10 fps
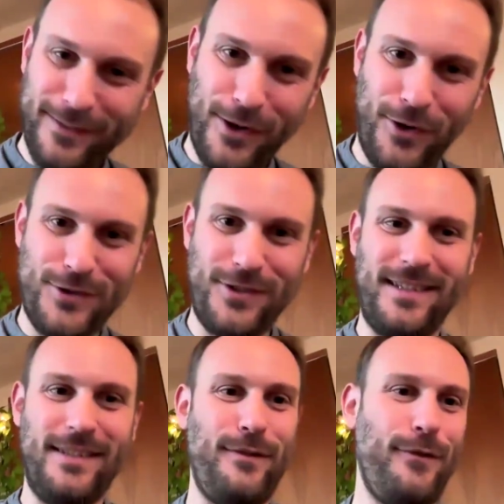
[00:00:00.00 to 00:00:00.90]
is
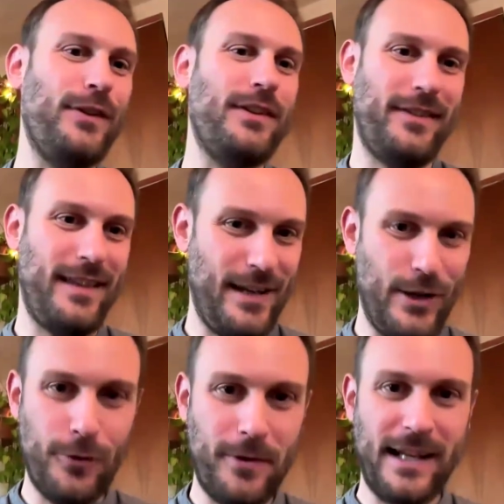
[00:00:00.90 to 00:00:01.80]
consciousness, if you understand
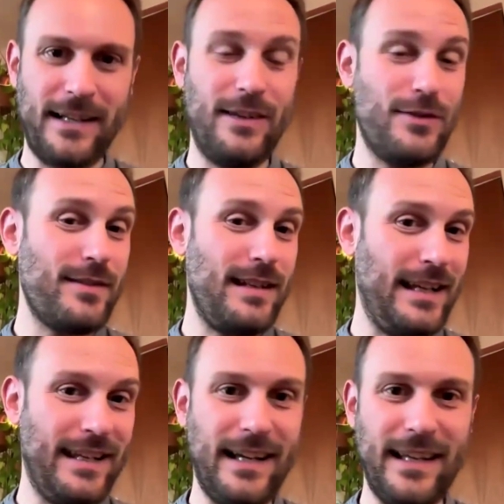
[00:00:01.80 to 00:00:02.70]
it correctly. Just
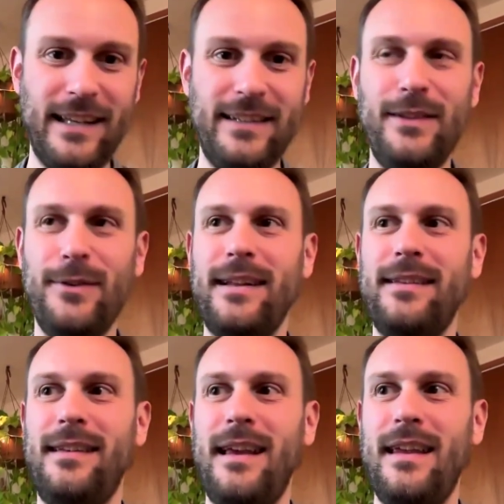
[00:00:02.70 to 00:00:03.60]
like in IIT, you
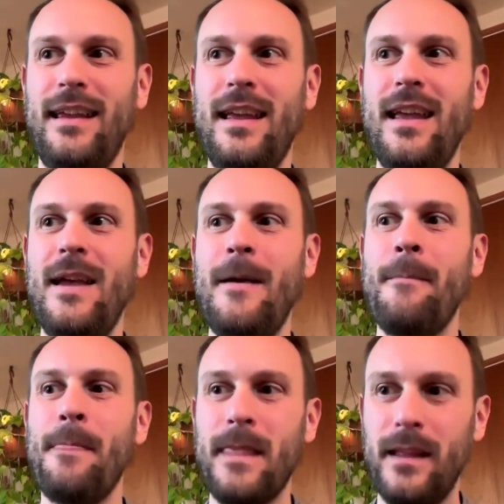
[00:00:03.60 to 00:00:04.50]
can say
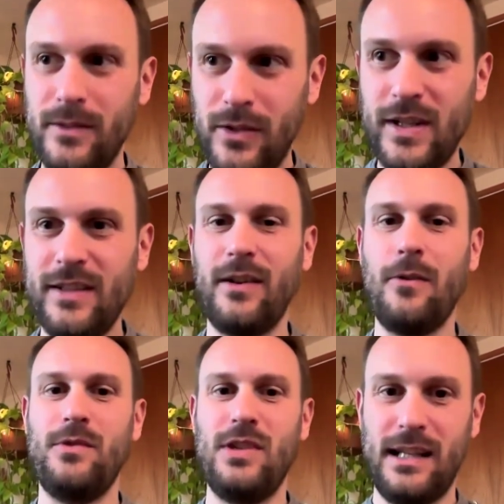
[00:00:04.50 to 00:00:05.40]
there is an
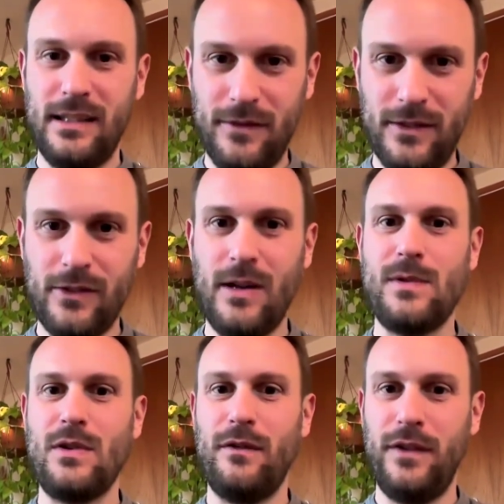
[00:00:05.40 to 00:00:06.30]
objective
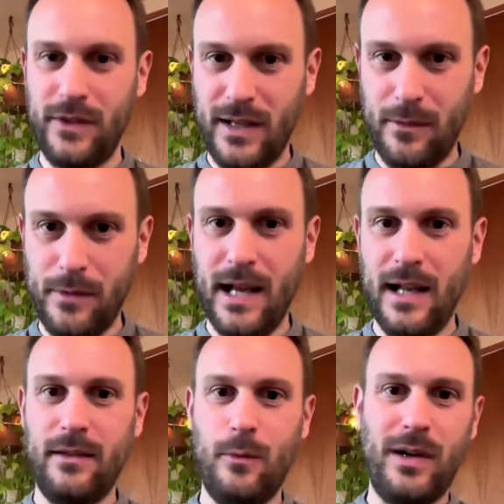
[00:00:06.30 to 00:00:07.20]
description of physical
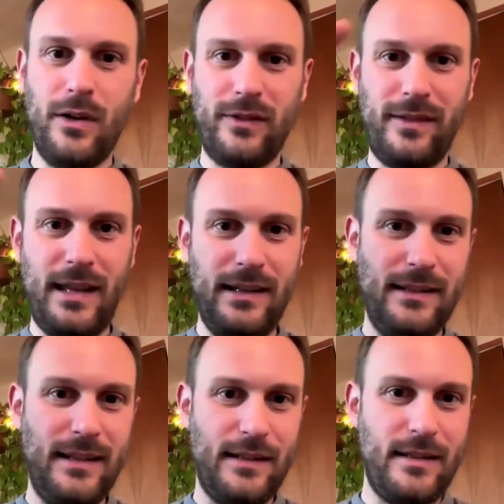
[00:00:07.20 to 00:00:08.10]
reality. We're not saying
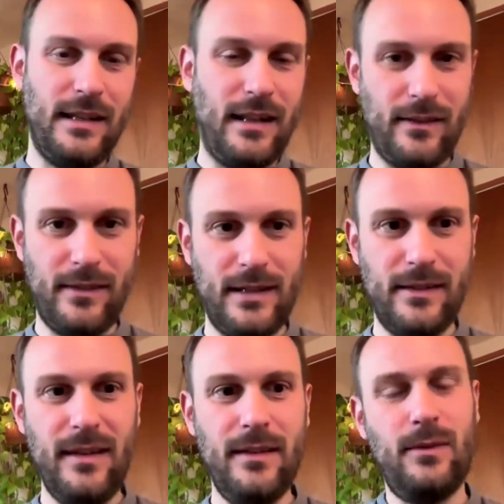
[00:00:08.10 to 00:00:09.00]
that that thing doesn't
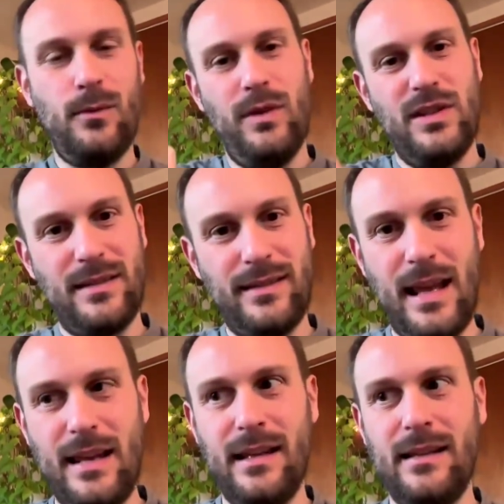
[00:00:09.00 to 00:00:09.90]
exist. We just
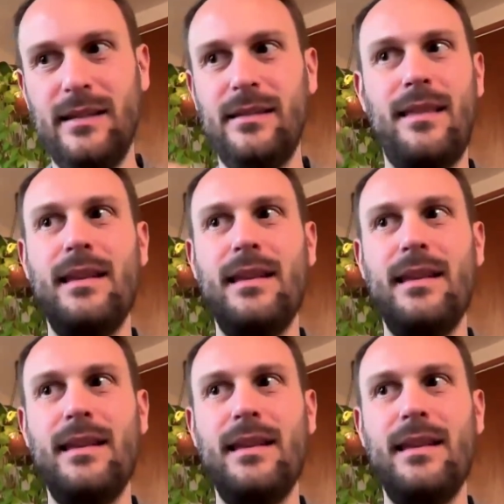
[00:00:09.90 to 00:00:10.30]
say that